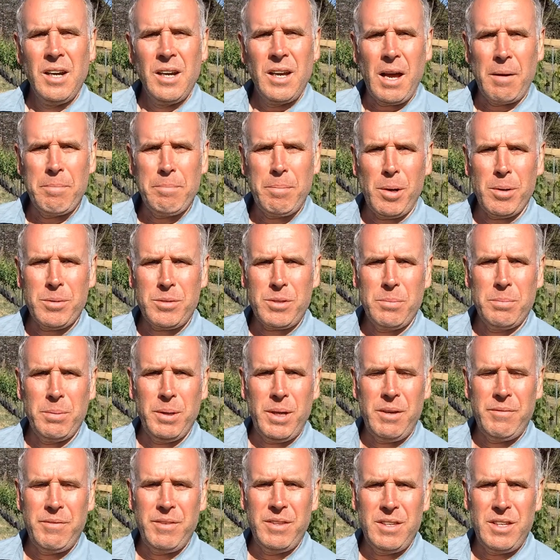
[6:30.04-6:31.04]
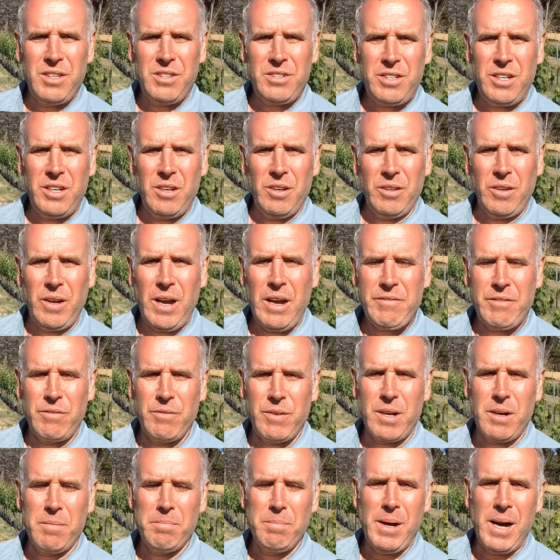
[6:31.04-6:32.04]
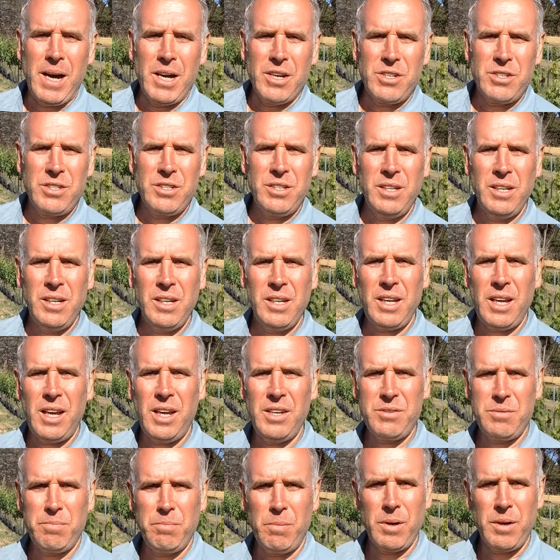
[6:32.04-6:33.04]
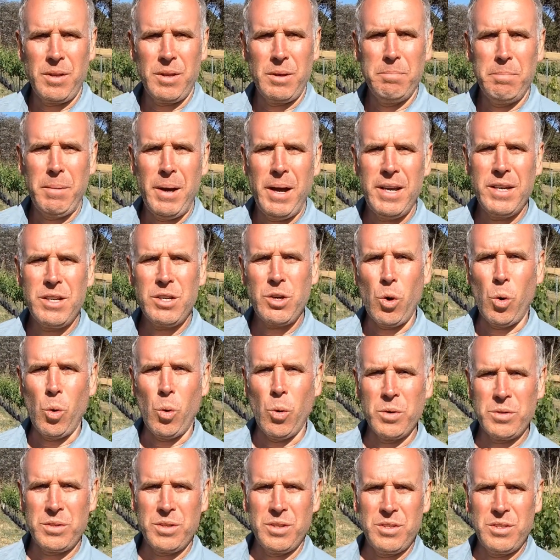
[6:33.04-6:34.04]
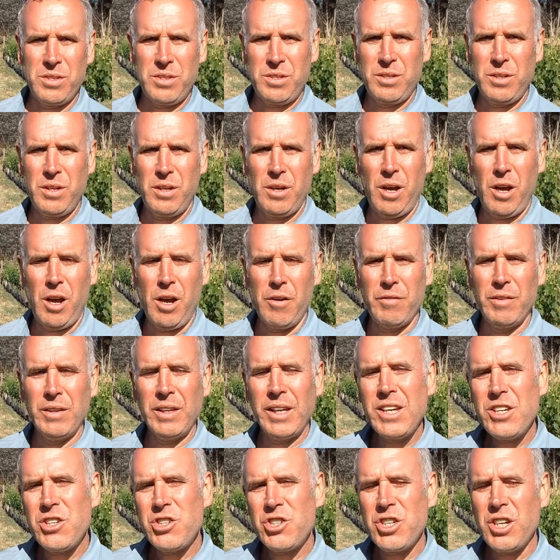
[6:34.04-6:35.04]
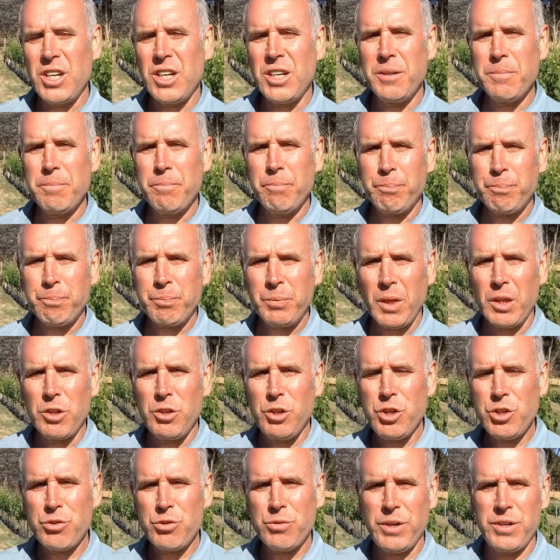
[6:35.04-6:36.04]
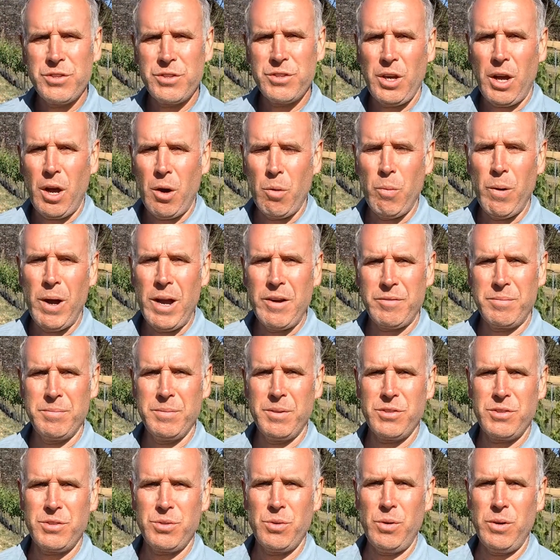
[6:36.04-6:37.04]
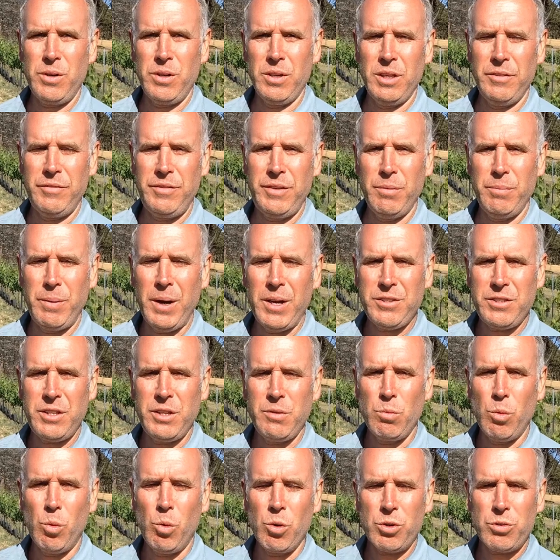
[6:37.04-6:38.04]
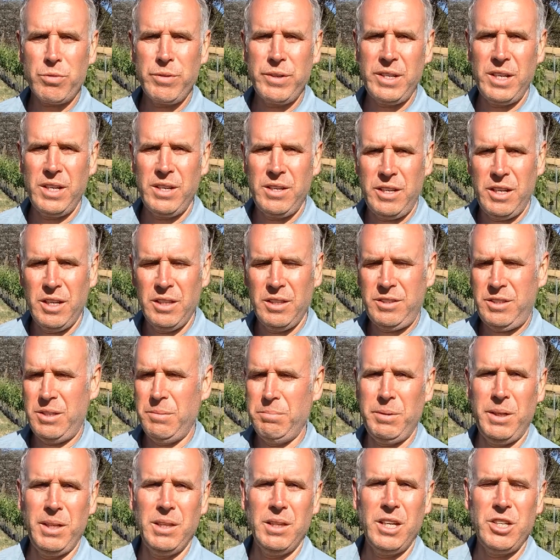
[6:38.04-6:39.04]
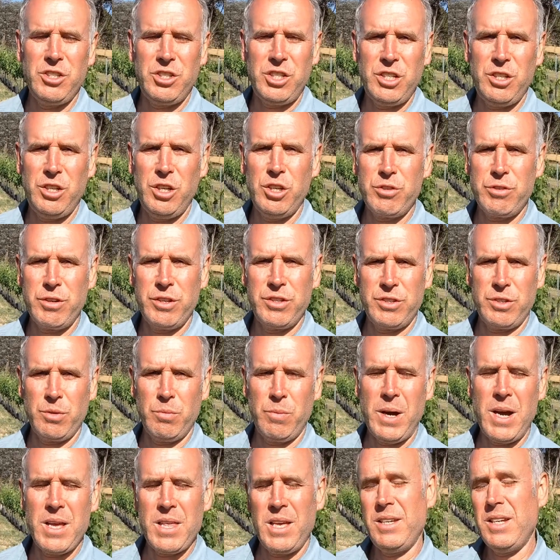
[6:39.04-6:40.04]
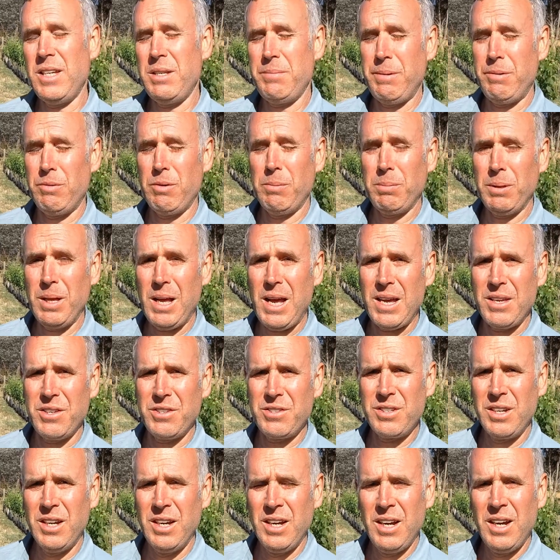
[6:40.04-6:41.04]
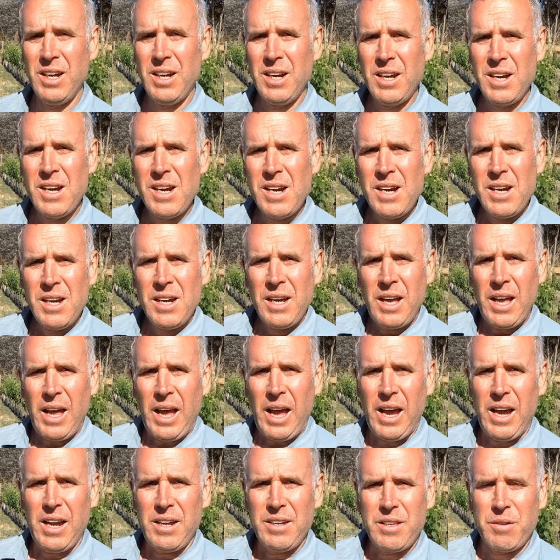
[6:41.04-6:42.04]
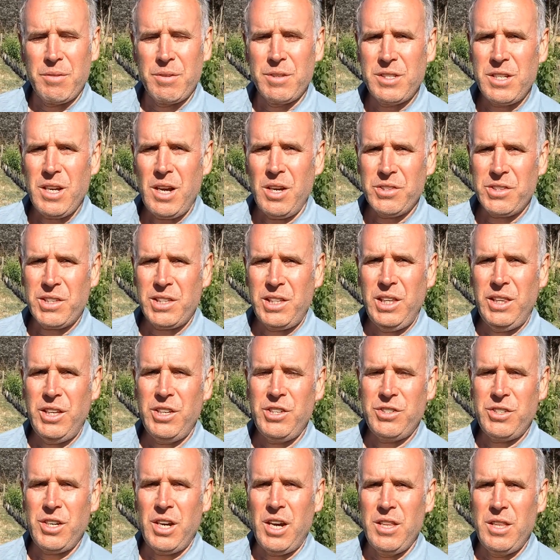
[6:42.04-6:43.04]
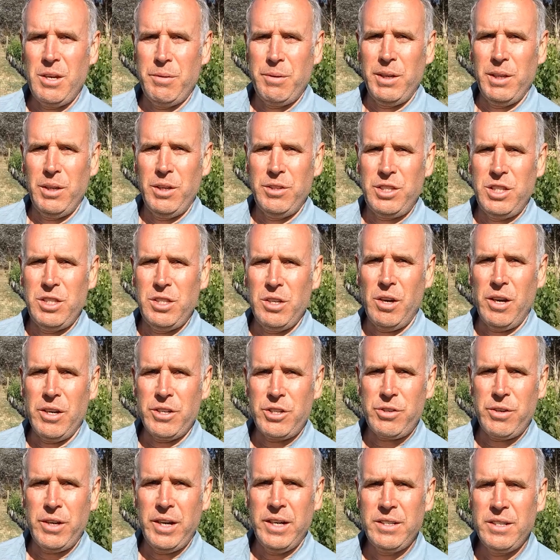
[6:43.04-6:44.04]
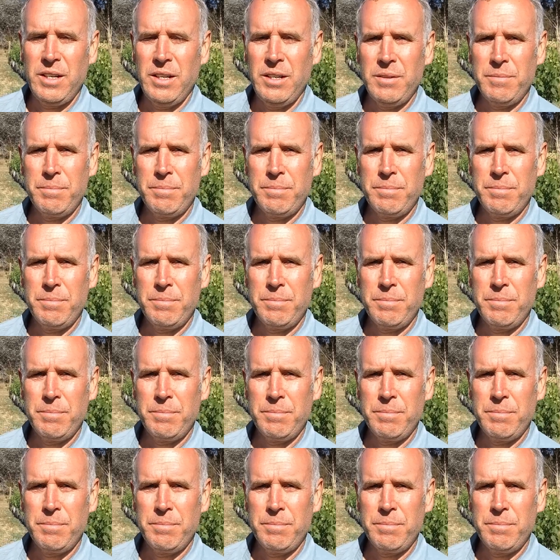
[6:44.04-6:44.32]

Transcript: and possibly even this year, although I haven't run it much, is one of the main causes of leaching nutrients away from the soil. If you're basically watering it, you're simply leaching nutrients away, they need to be replaced. And the results clearly show that we're losing nitrate.